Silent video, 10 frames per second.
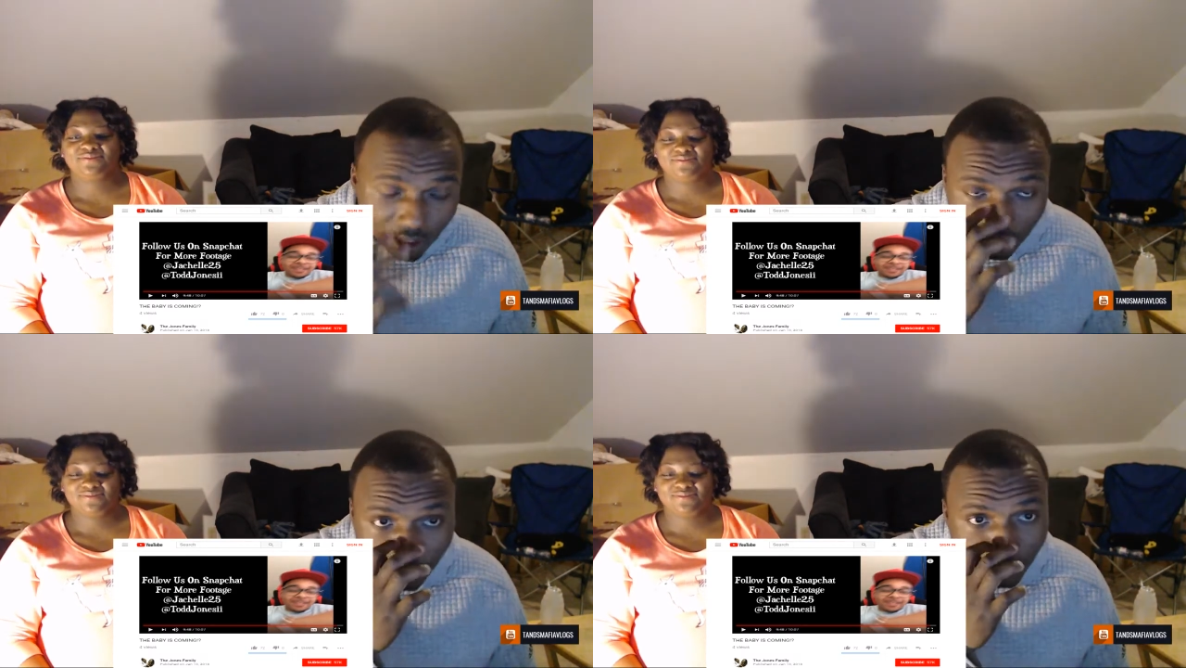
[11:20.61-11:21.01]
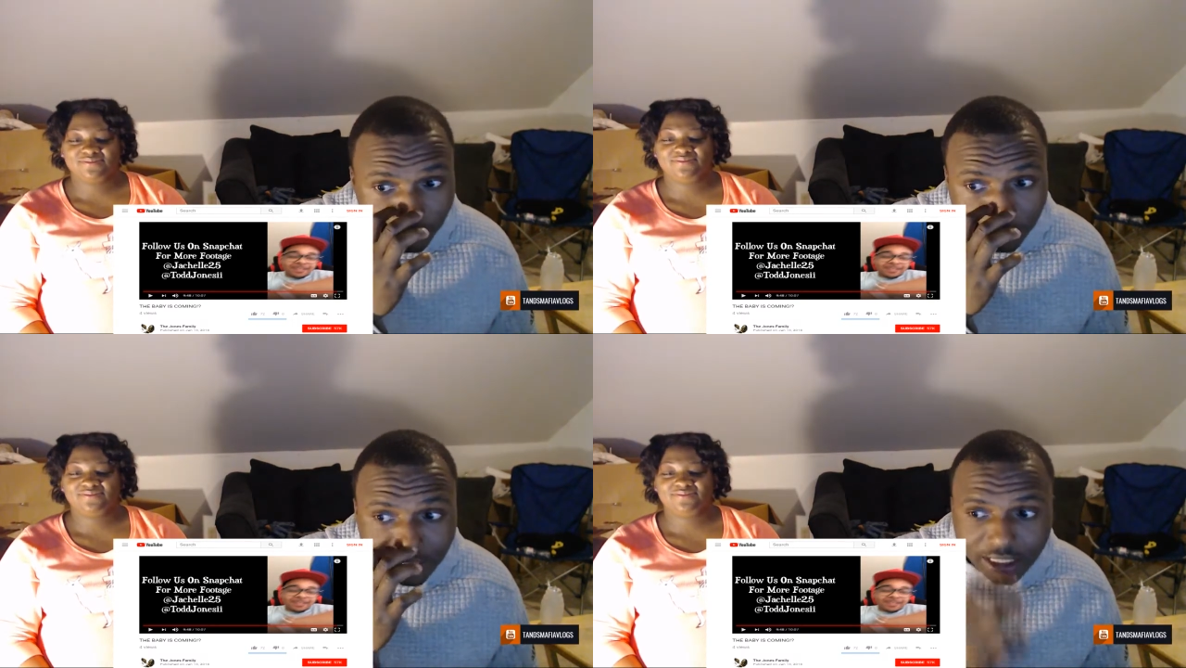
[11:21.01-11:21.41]
Speaker 1: Mm-hmm. Um,
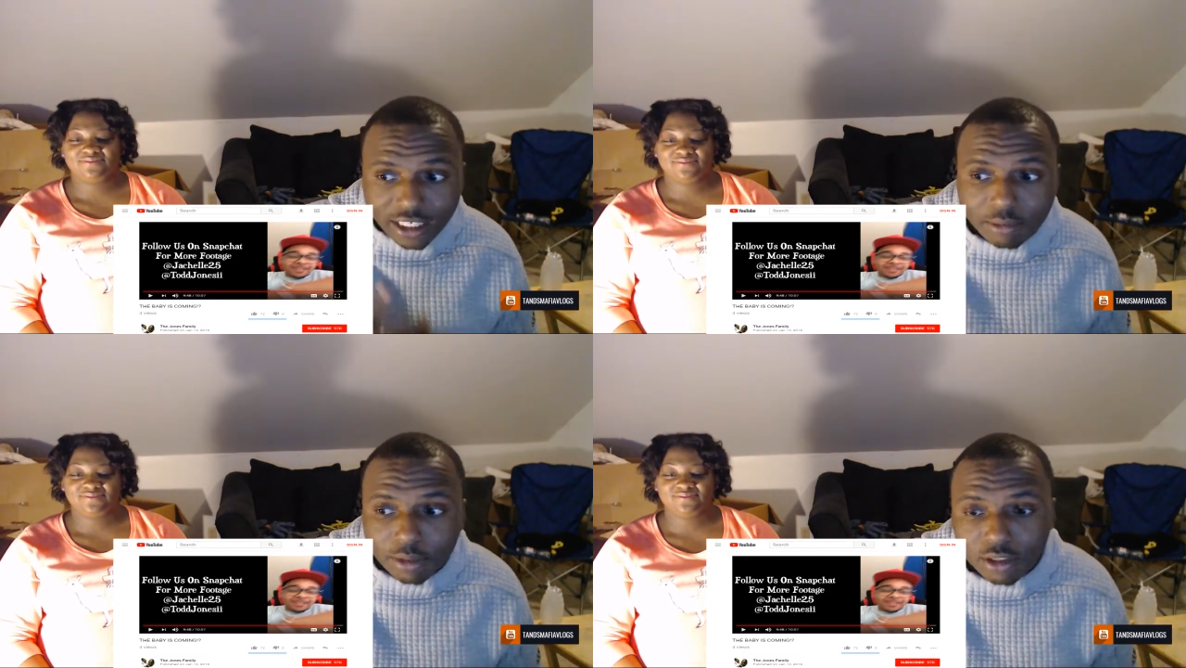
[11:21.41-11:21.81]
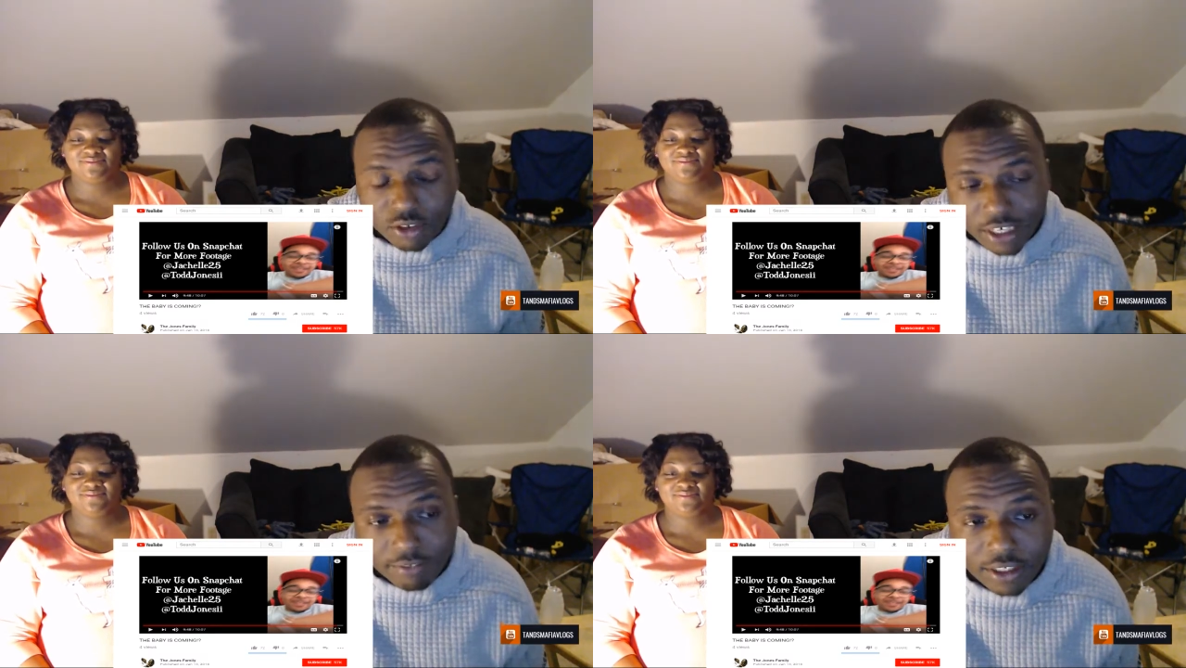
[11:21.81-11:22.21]
hit that like button on
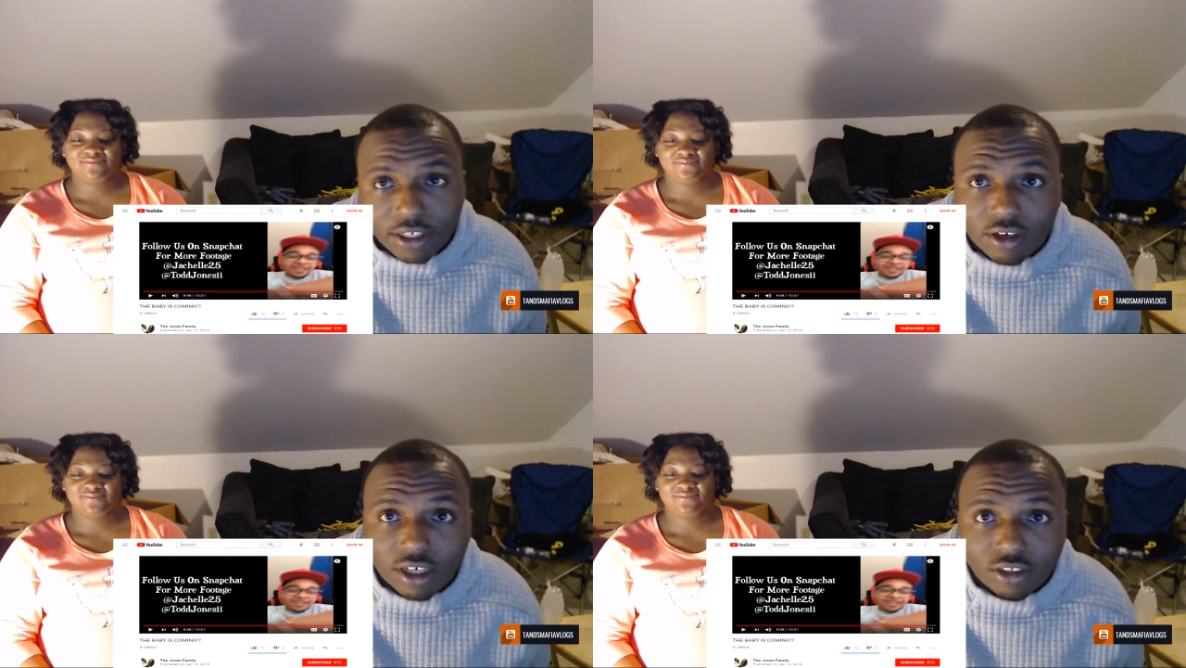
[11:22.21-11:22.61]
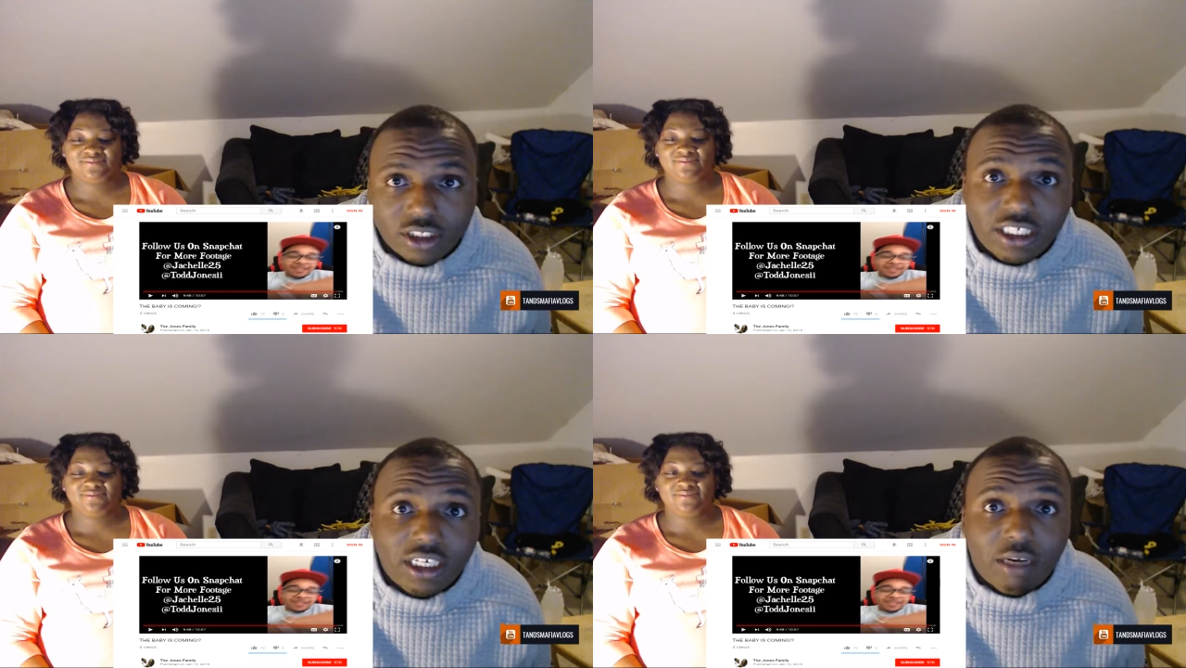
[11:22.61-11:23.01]
the video and also
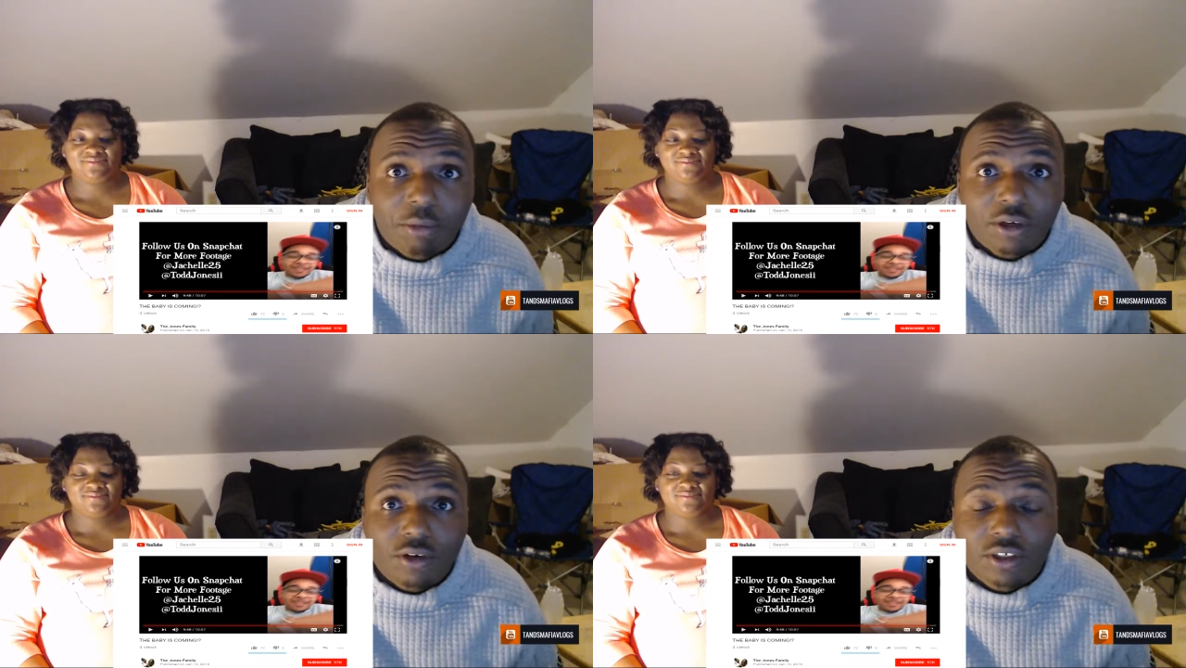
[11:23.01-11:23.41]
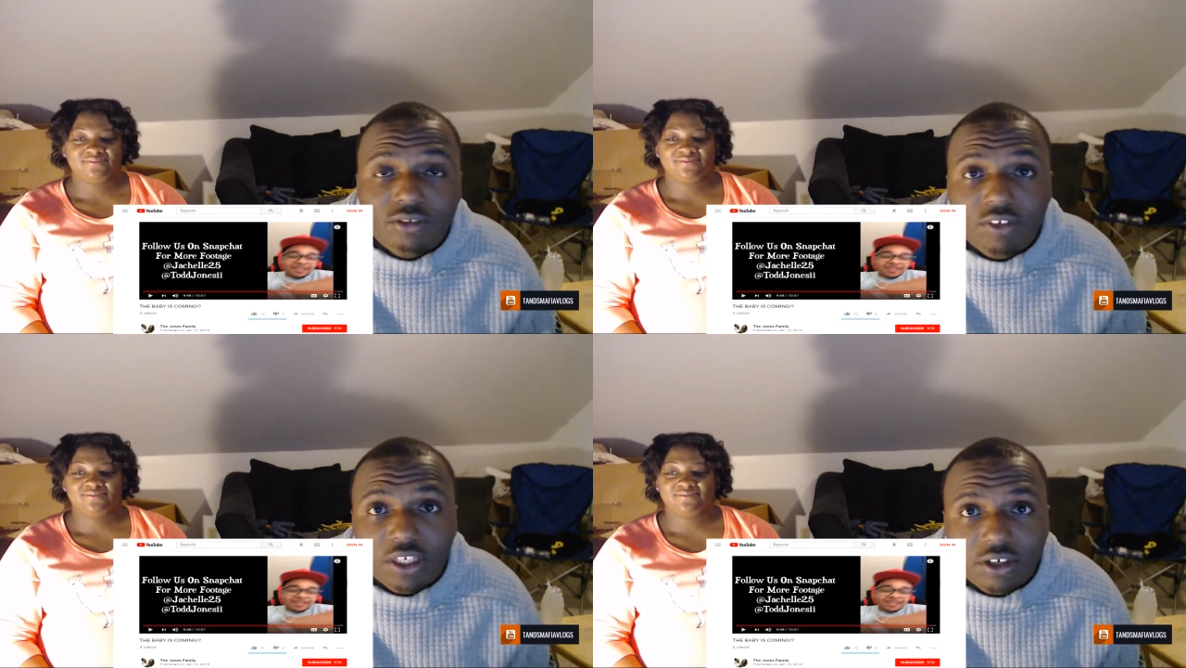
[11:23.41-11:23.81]
hit the like button on this
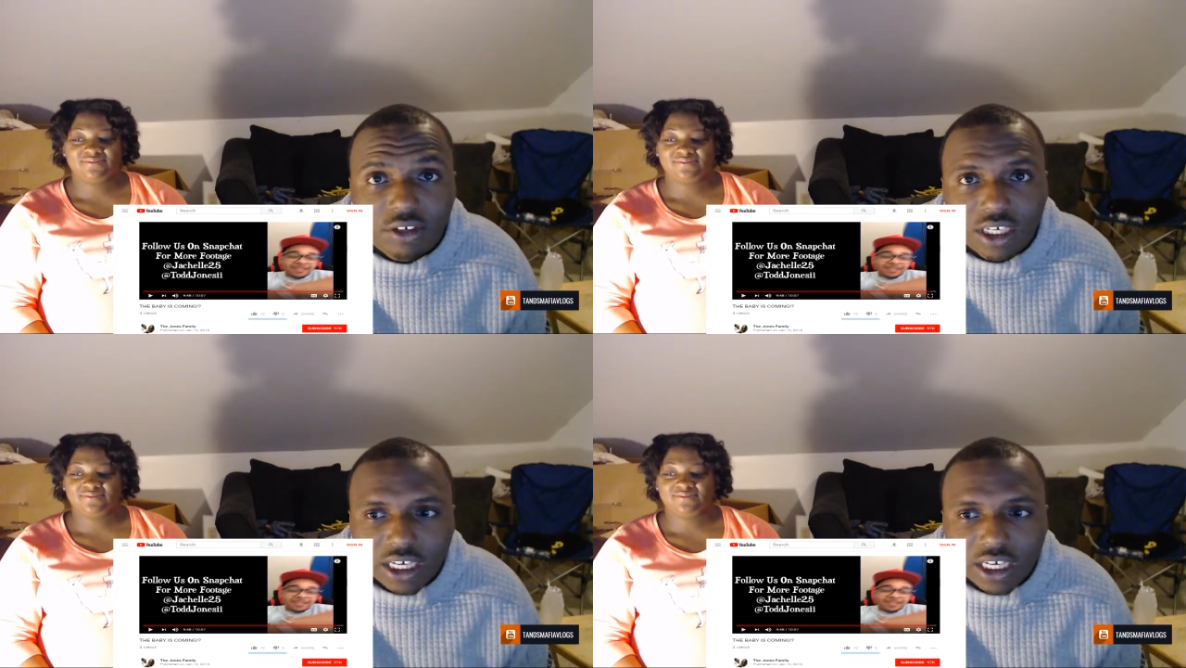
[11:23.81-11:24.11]
video.